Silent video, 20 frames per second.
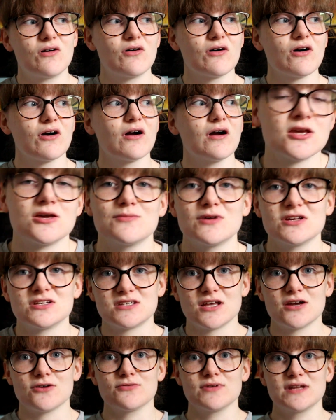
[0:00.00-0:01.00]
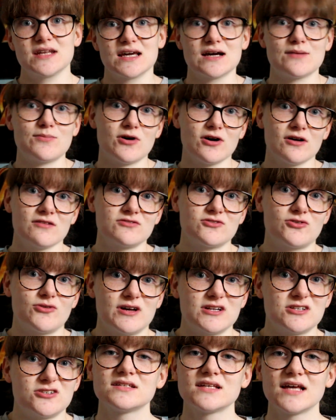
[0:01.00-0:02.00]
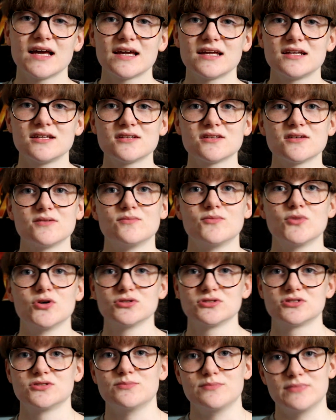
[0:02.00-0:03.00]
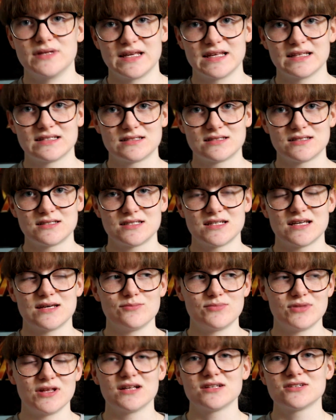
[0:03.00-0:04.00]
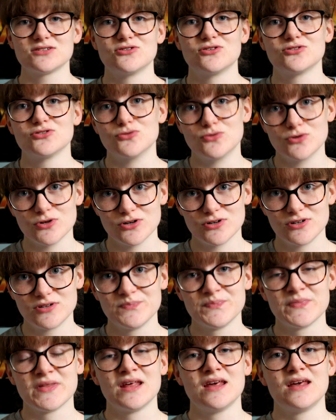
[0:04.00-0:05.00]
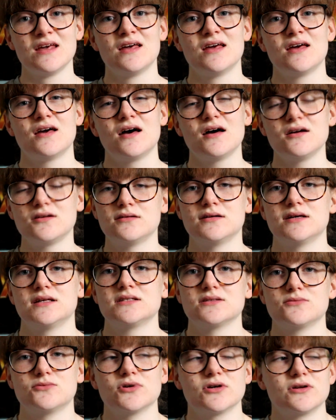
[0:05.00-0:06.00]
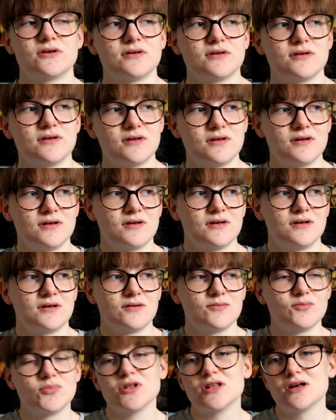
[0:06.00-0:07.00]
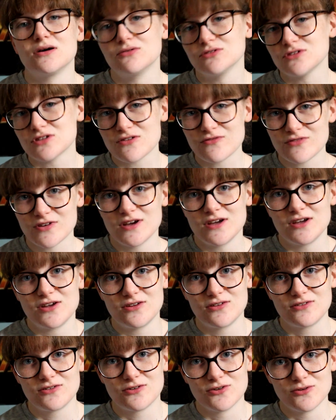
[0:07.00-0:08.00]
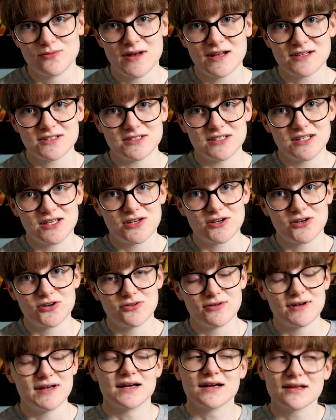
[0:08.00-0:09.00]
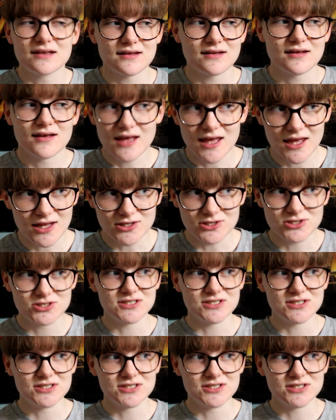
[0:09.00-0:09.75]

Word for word: or you missed out reading a part of the question. Second most biggest tip, that's not a word. I know it is a word, but that wasn't a very grammatically correct English